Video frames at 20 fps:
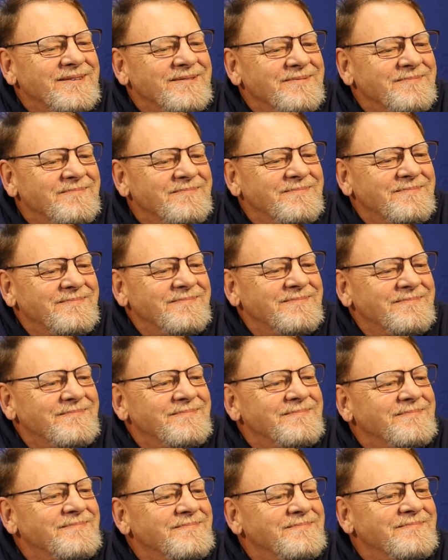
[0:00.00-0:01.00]

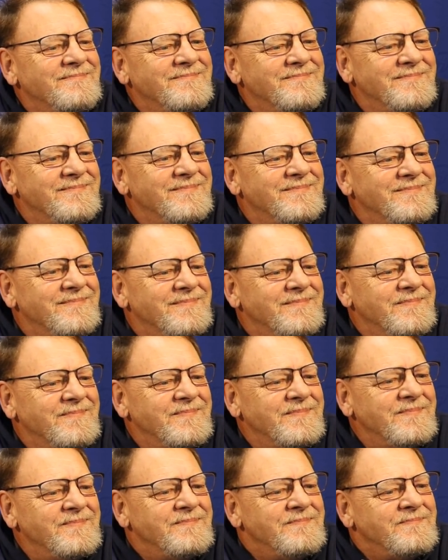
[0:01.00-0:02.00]

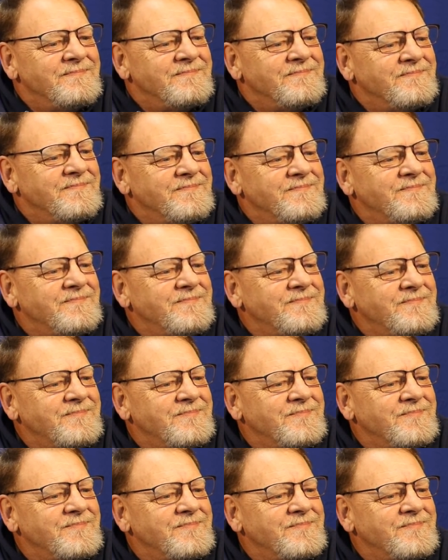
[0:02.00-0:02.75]
This person isn't speaking.